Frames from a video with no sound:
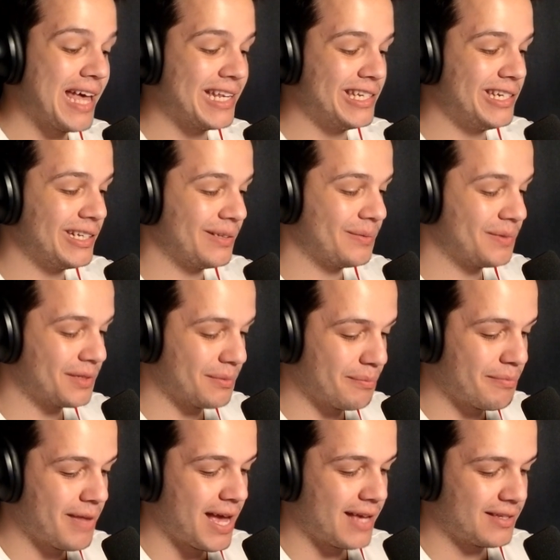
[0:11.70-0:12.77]
dealing
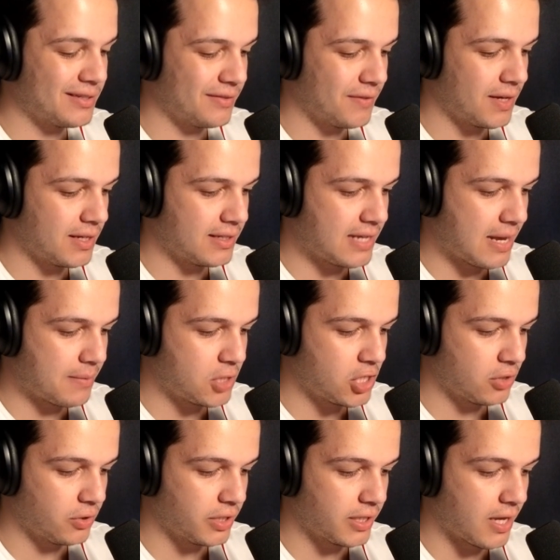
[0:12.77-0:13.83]
some massive damage here.
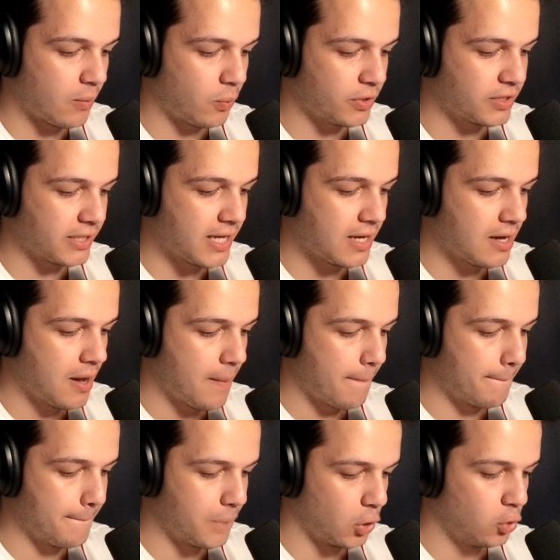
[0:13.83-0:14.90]
Look at that once again.
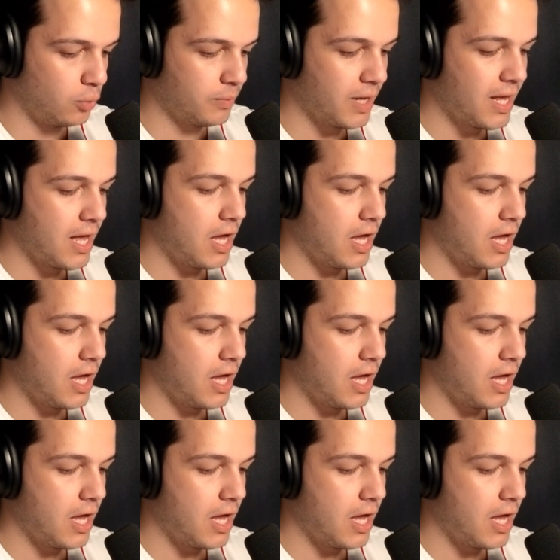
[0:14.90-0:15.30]
Boom.